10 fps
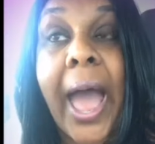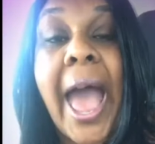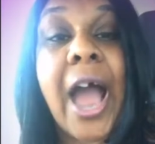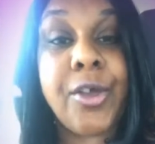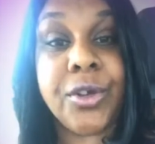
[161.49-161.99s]

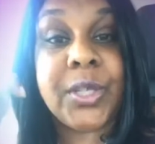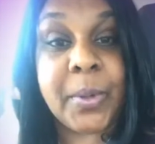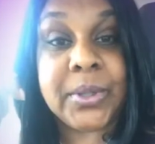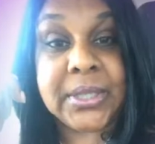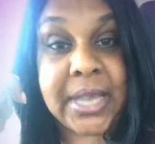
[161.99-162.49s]
how you're
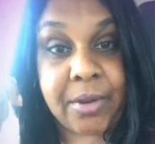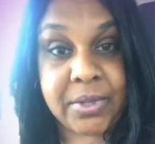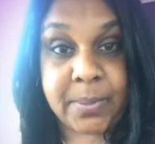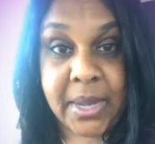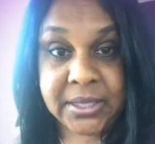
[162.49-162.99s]
supposed to take
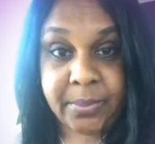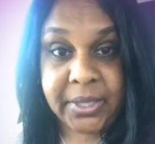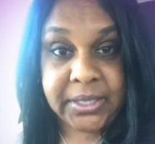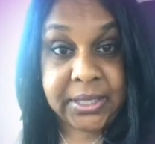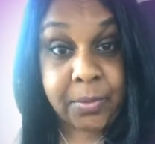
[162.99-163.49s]

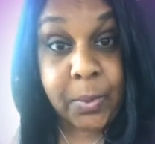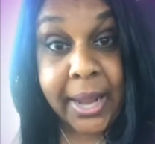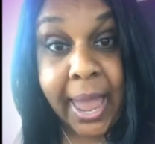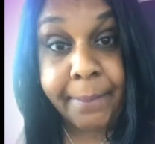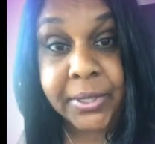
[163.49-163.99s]
responsibility of
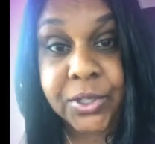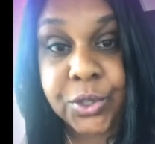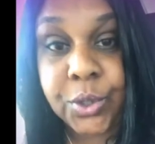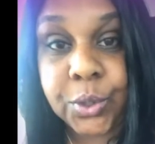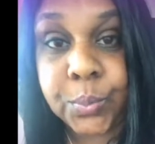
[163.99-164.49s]
what
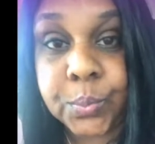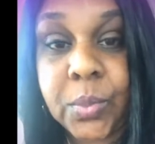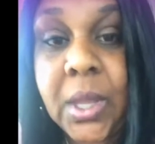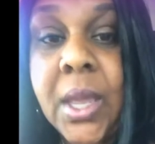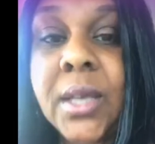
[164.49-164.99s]
happens to you.
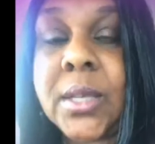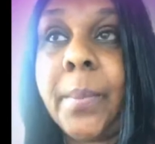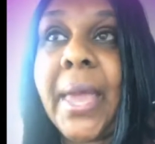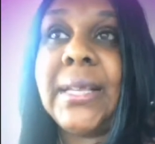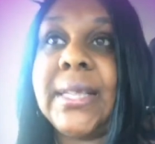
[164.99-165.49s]

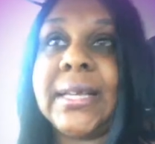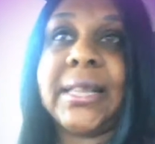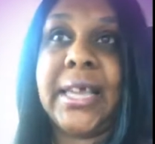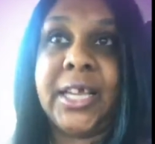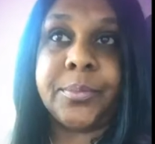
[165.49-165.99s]
So
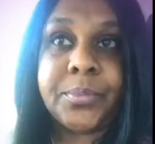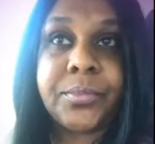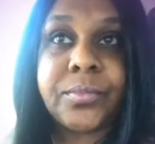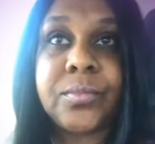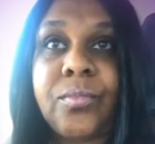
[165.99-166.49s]
basically,
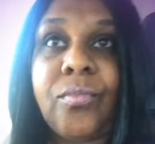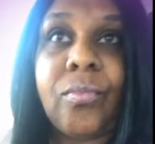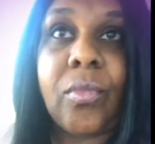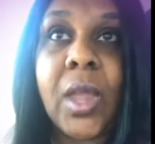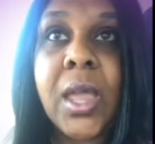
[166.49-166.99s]

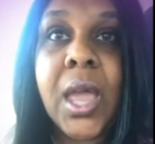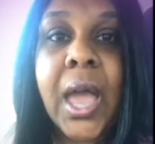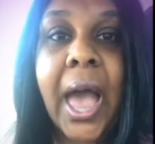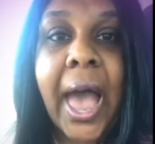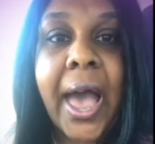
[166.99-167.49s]

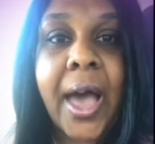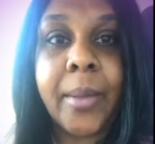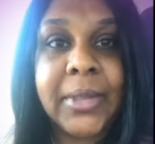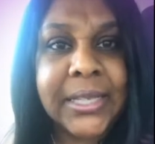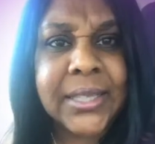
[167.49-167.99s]

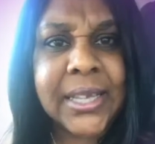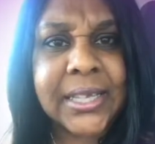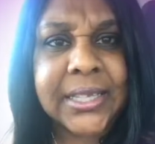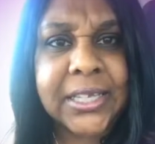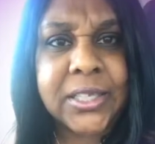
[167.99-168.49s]
let's
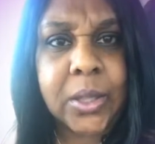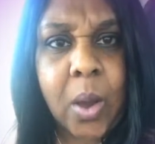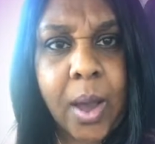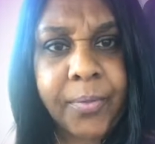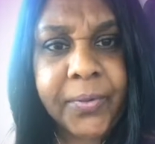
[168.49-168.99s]
look at this
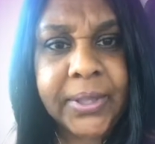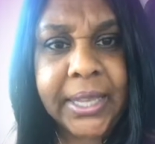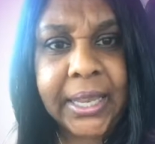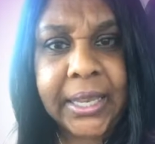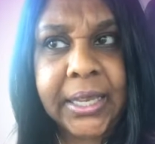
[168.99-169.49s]

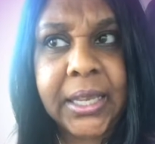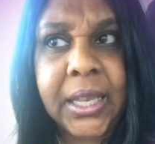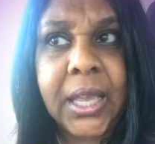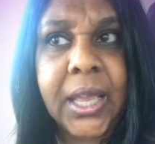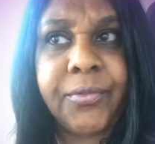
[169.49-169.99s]
lawfully,
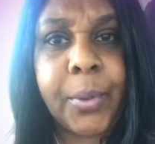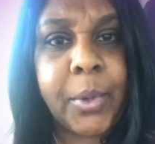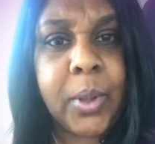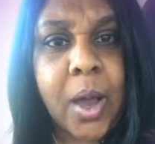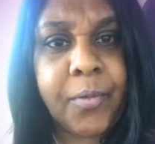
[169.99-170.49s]

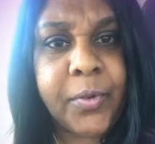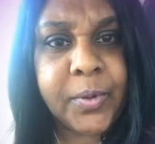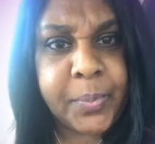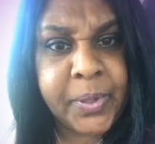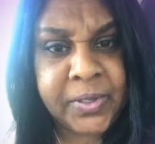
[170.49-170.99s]
from a
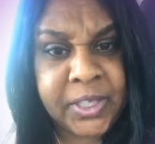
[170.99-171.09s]
lawful